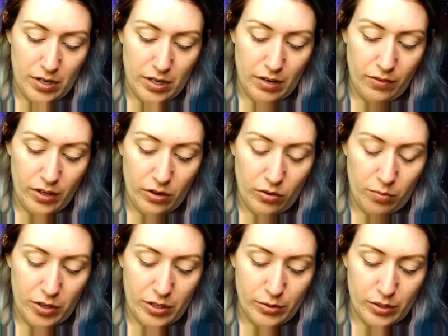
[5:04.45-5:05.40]
I definitely know
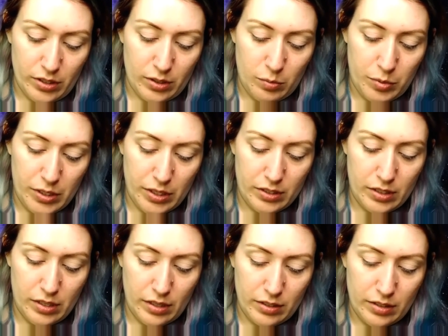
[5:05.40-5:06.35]
I'm going to use this
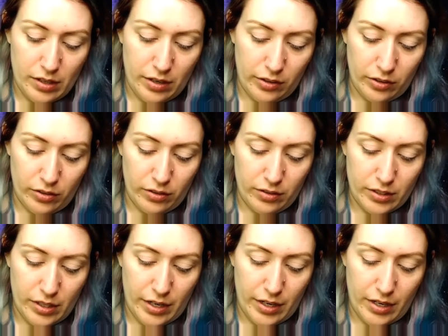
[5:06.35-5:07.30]
pixie dust color,
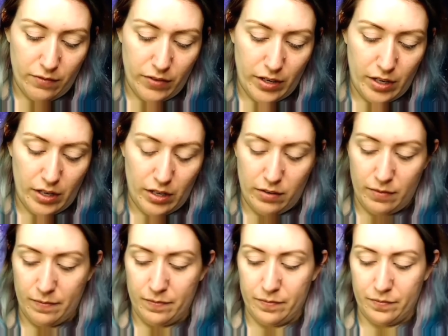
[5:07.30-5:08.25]
kind of
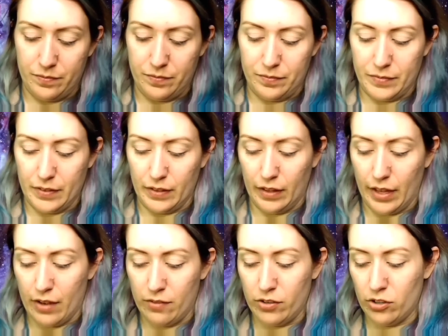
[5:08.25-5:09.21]
a
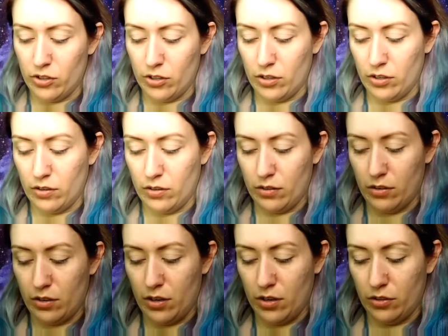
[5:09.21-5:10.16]

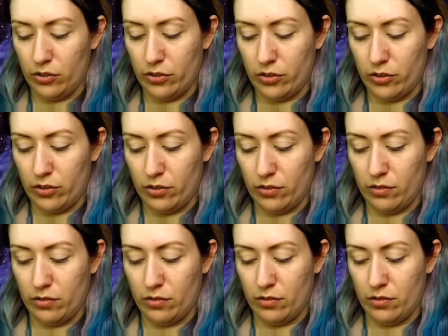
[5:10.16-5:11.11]
lavender
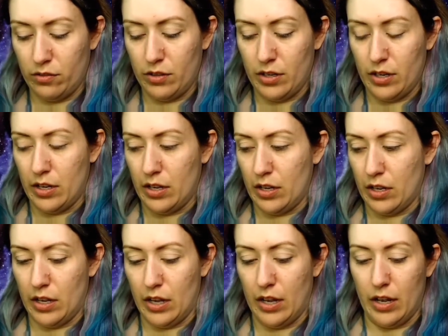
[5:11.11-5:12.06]
color,
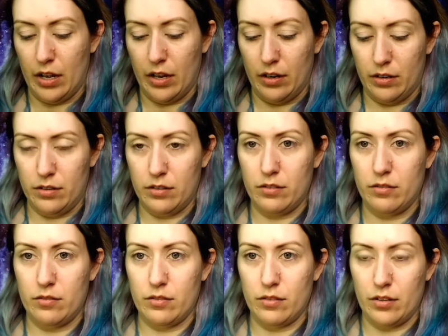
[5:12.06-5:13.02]

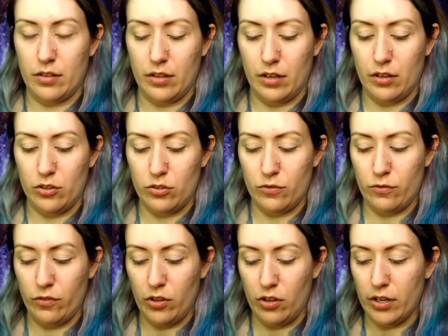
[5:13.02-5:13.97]
and I think I
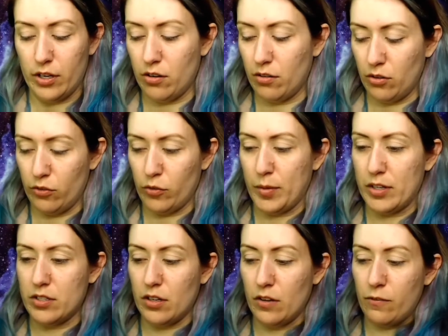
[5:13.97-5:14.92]
just flung it all over
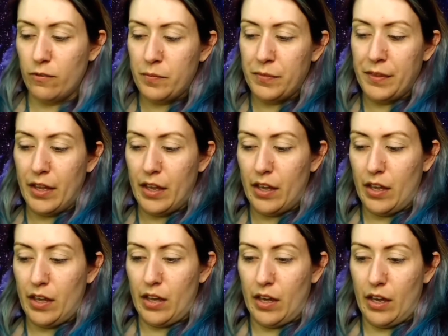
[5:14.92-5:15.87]
myself,
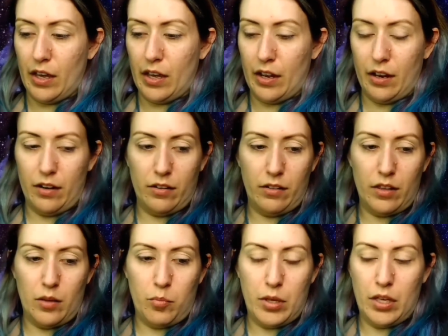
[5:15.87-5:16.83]
and
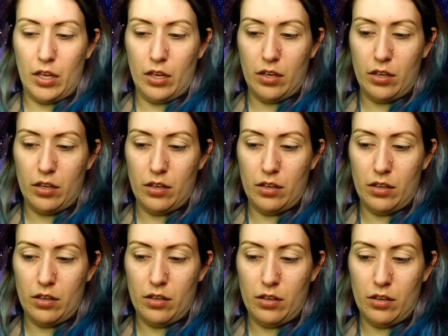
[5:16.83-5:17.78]
the pink
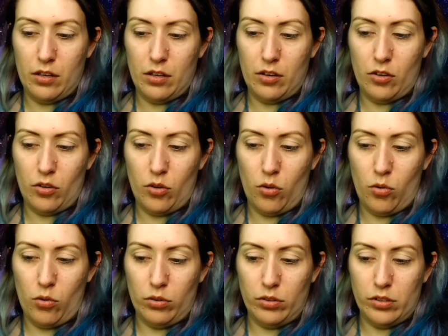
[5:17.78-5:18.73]

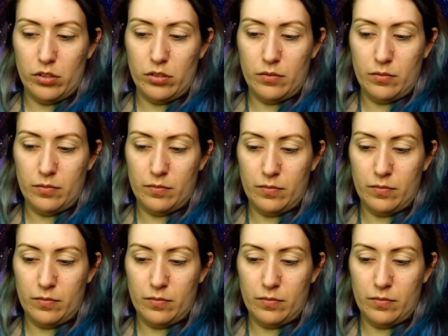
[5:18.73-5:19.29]
gold,